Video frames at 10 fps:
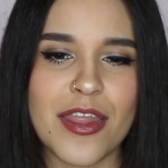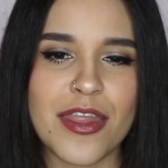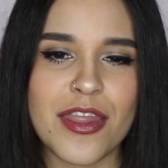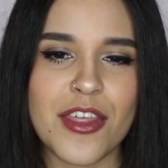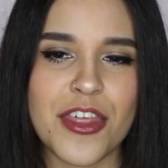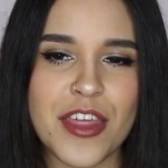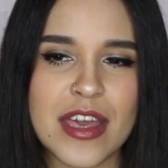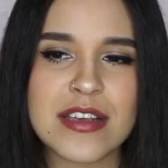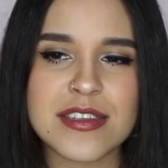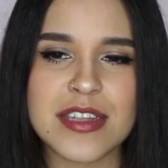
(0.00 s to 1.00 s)
the
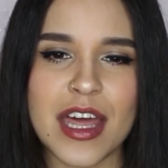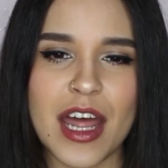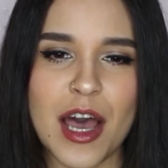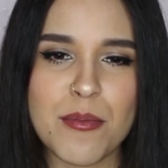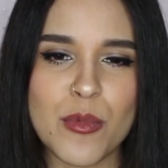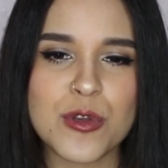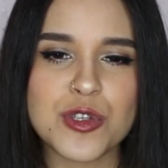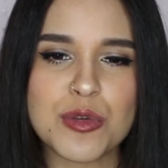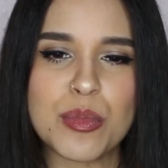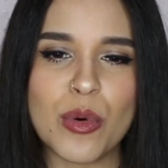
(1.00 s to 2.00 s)
things that are
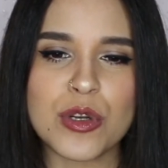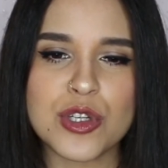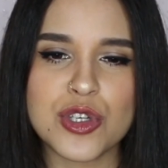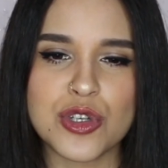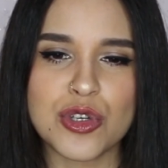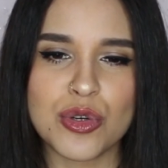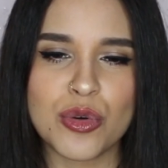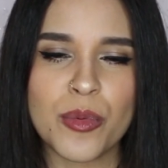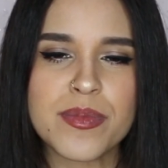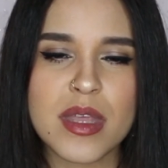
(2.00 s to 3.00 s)
most important to
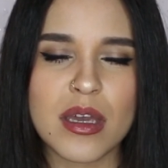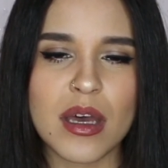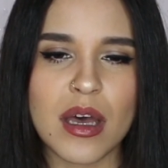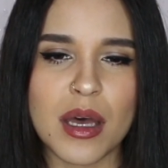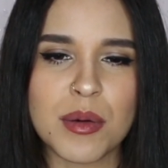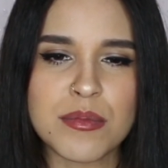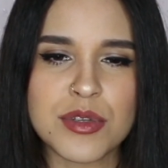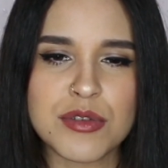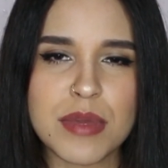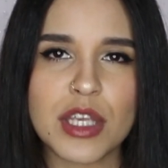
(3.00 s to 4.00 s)
you,
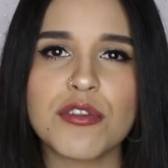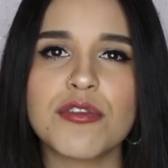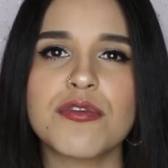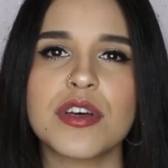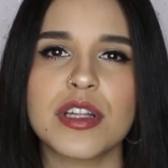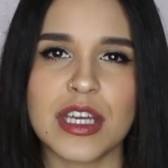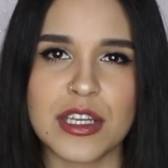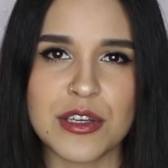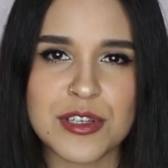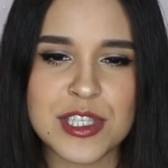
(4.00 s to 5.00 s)
to make you feel in
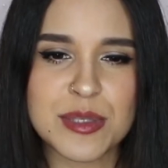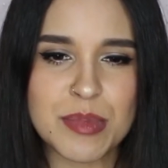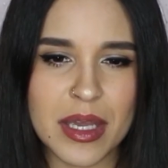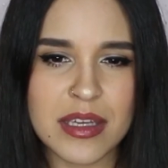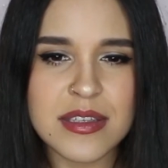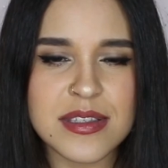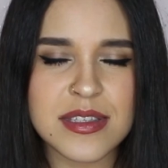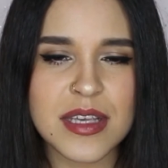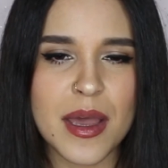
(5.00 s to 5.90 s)
your space,